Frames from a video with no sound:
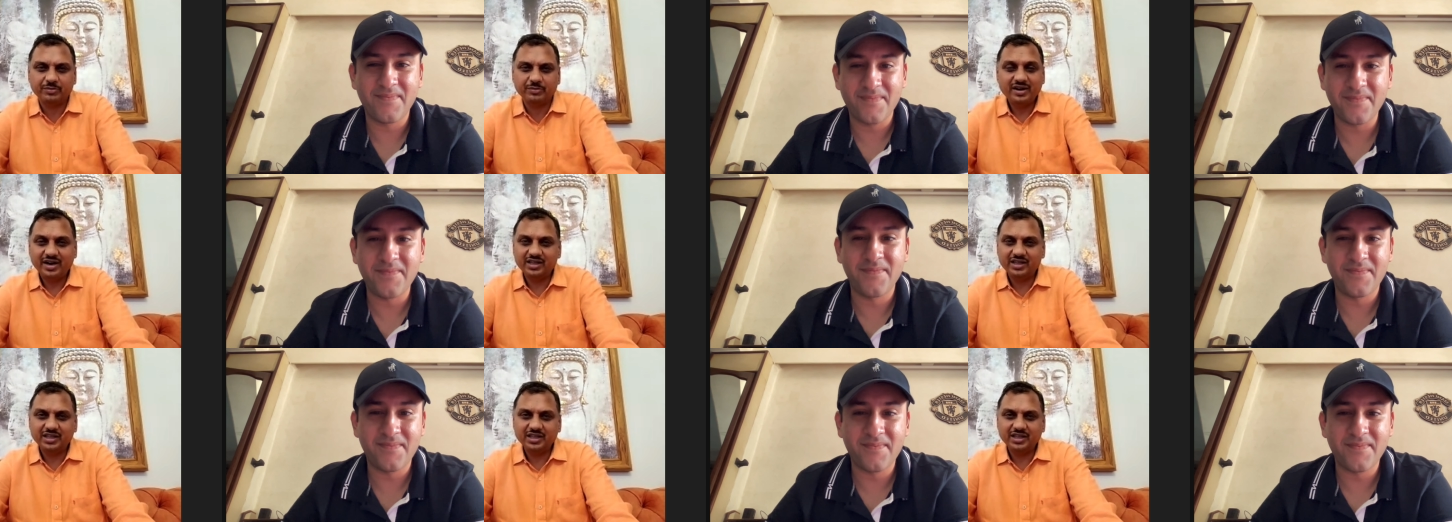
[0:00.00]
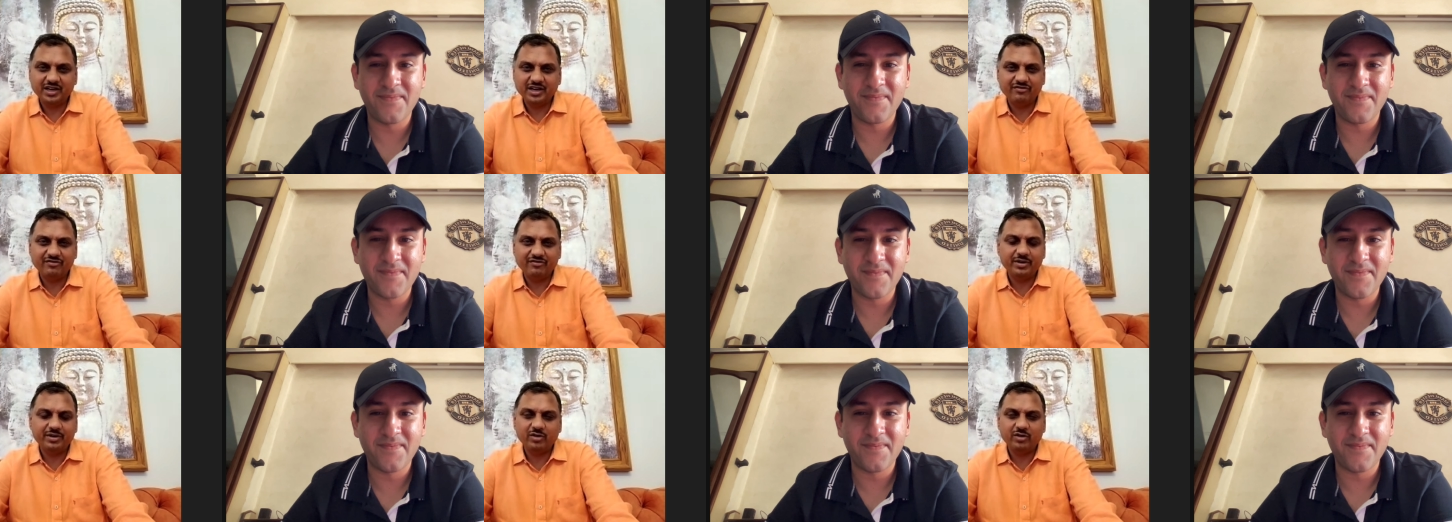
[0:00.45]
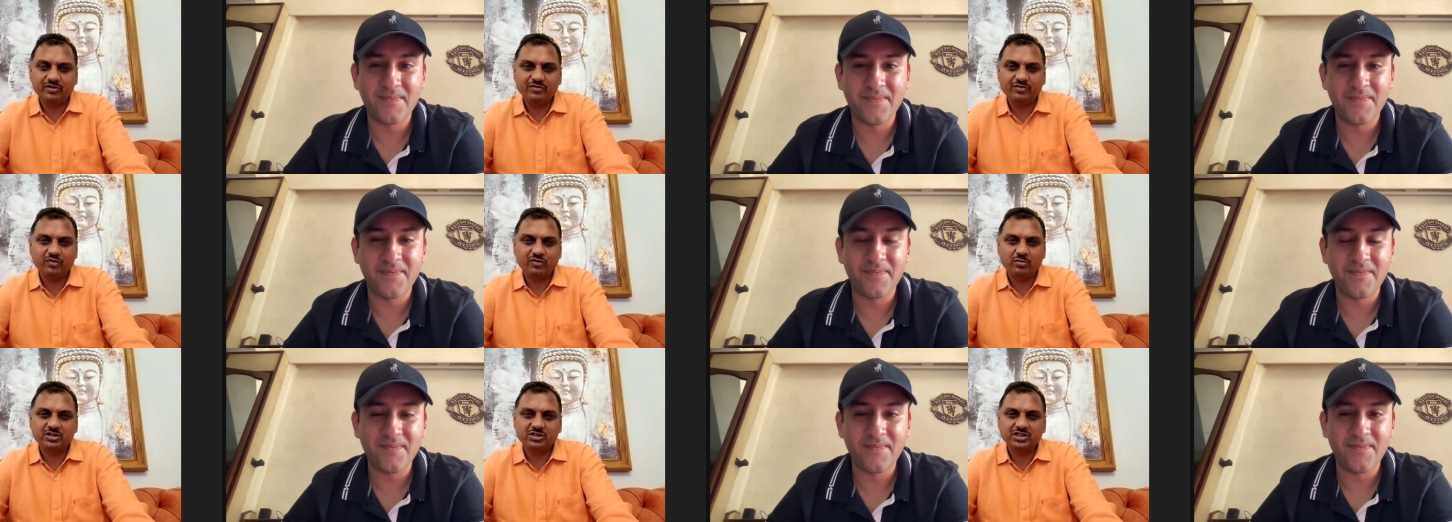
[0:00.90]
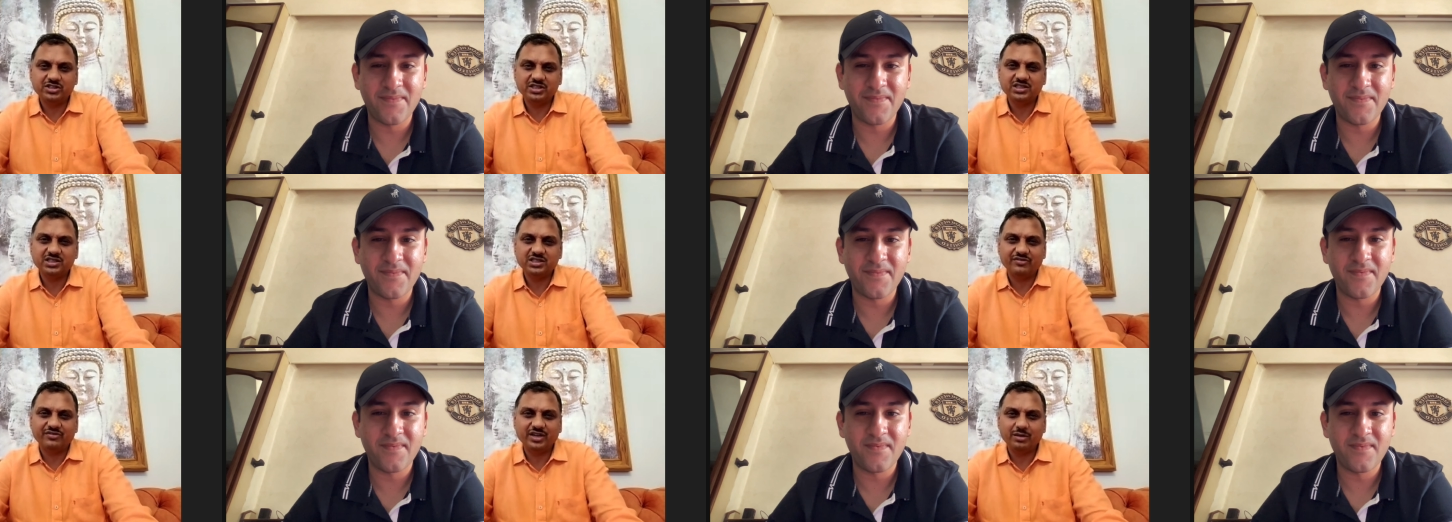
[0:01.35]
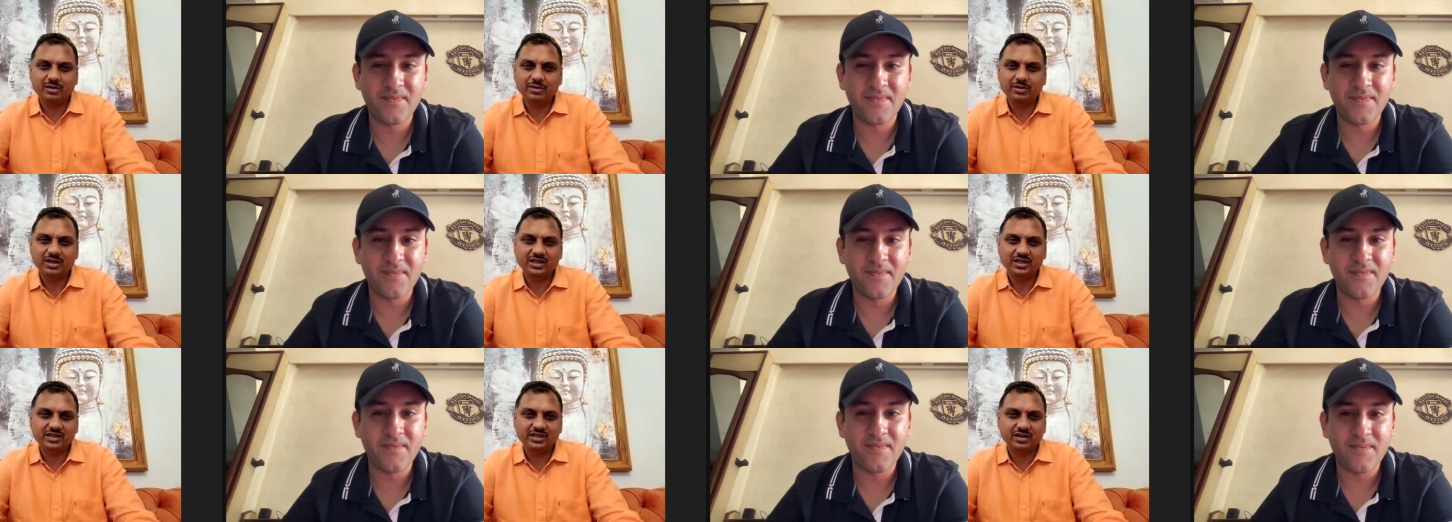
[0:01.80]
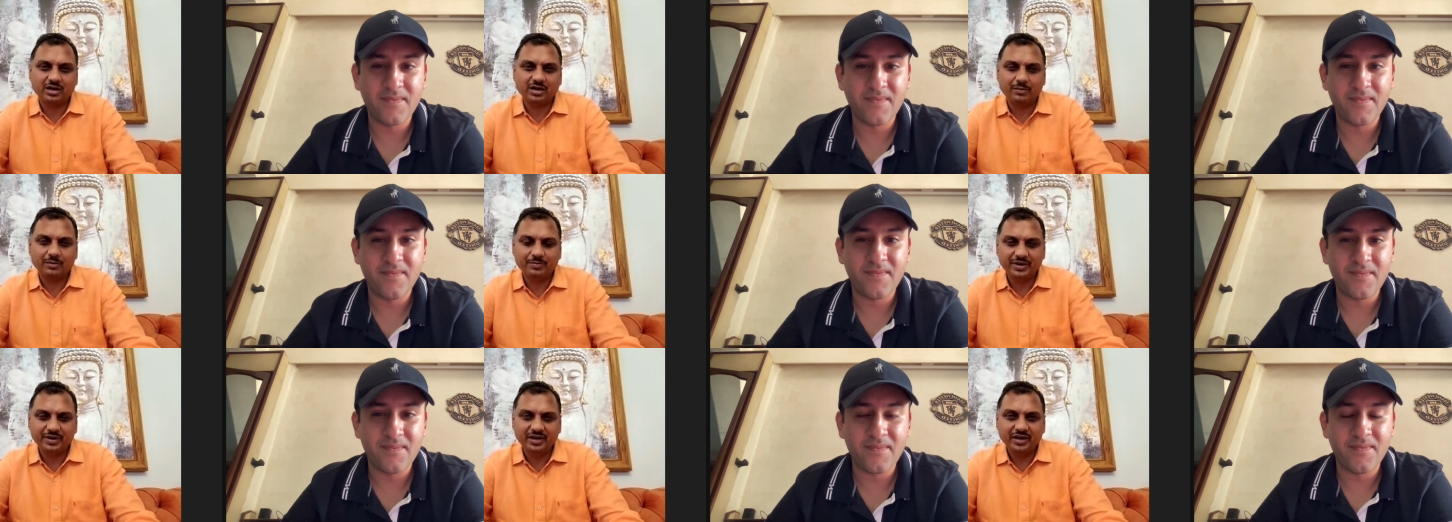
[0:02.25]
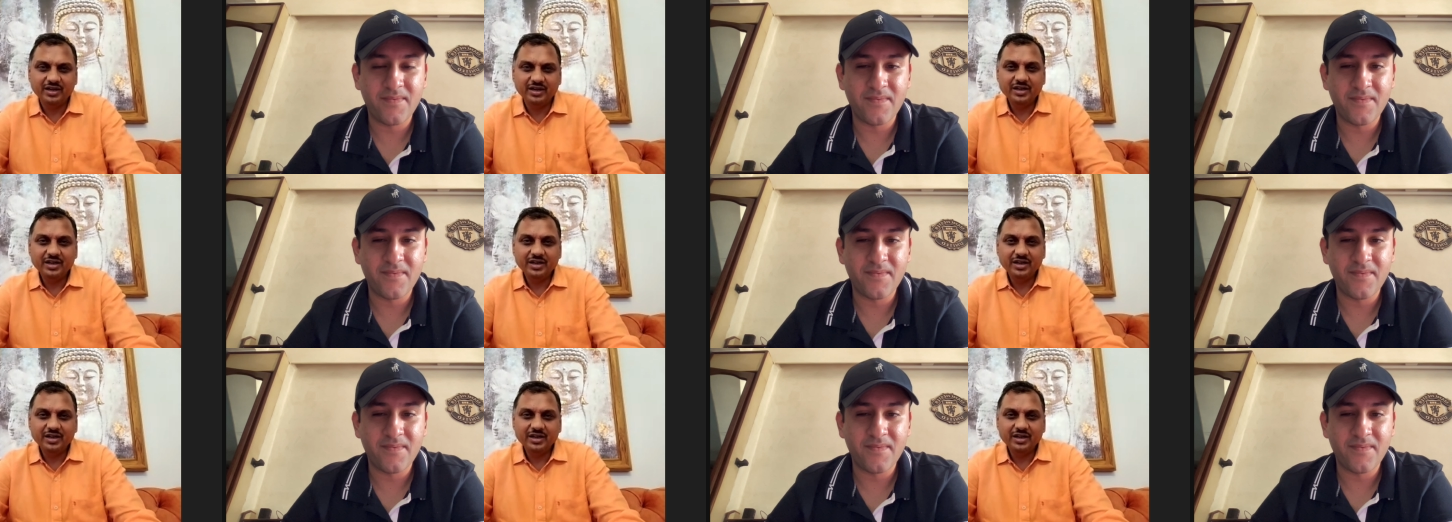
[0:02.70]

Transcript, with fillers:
Speaker 1: I think every bit of information is available in the company